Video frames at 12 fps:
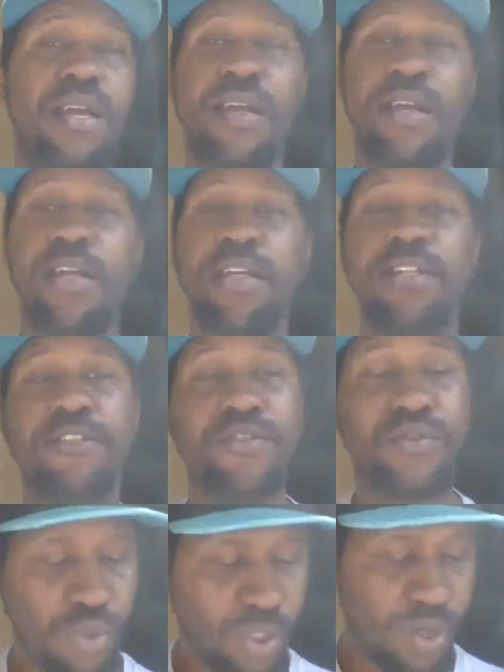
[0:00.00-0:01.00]

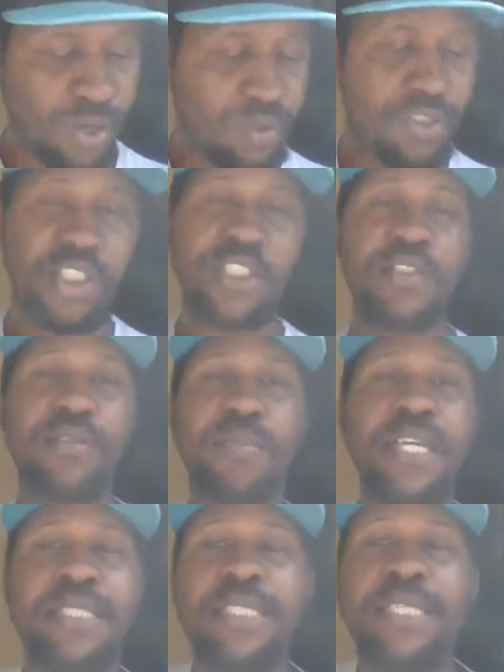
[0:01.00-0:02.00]
so you know,
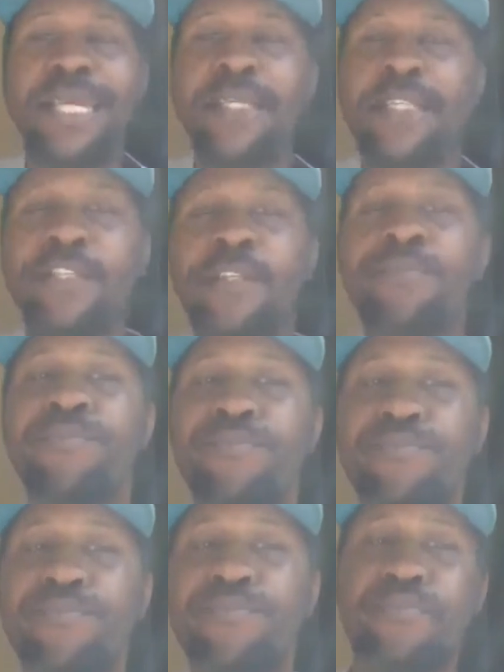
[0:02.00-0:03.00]
this is basically
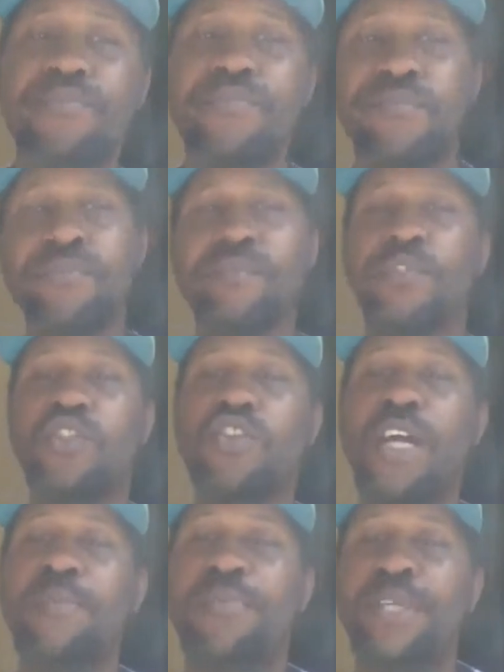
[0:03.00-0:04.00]
like, you know,
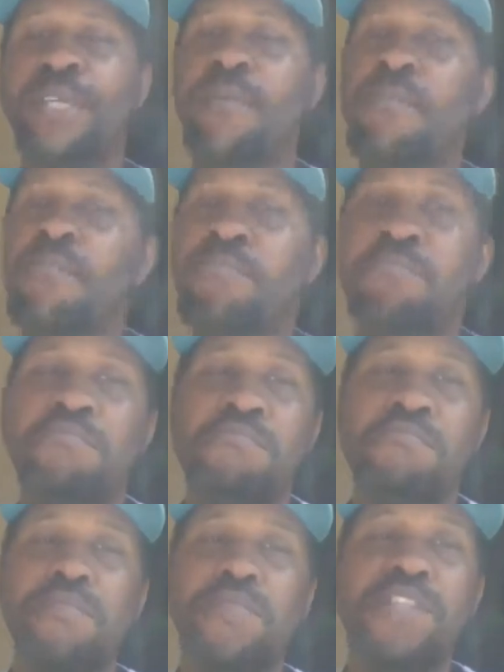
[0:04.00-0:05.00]
you drop
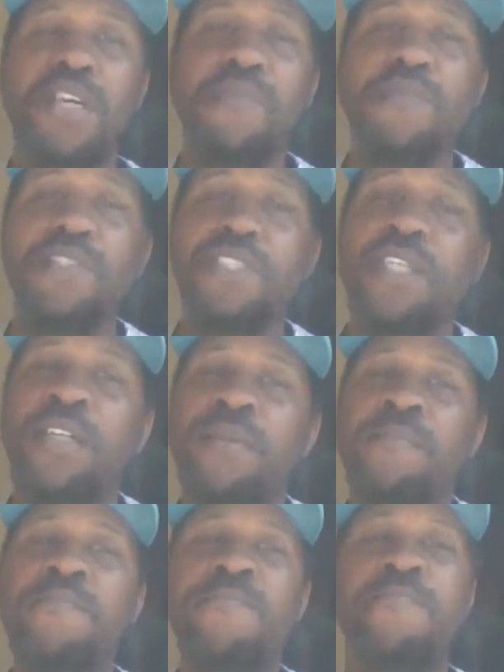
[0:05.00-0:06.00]
in,
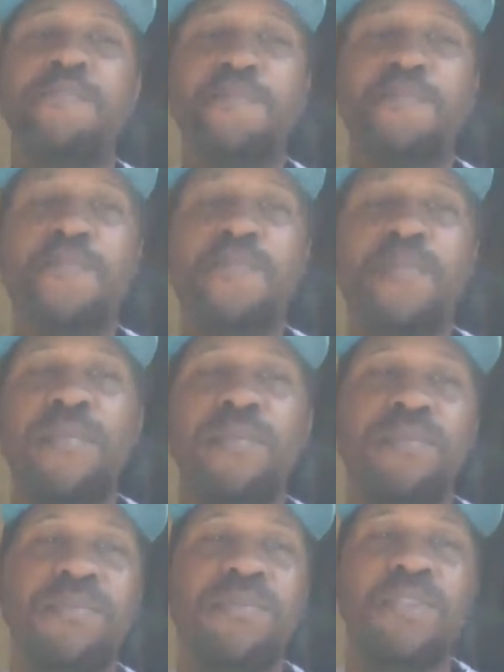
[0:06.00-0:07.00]
sub for sub,
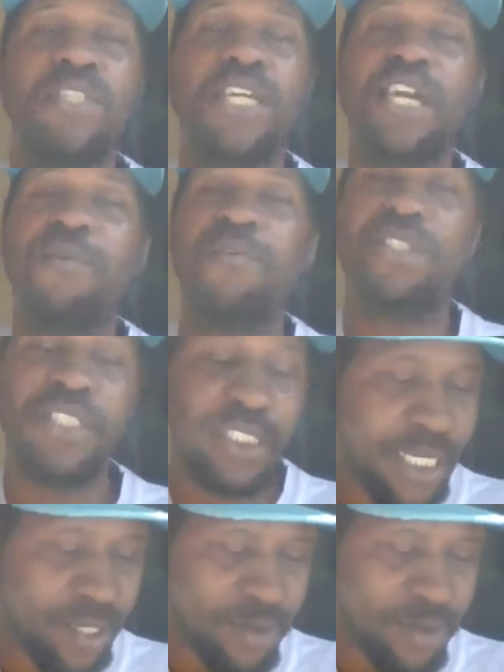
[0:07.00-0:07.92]
check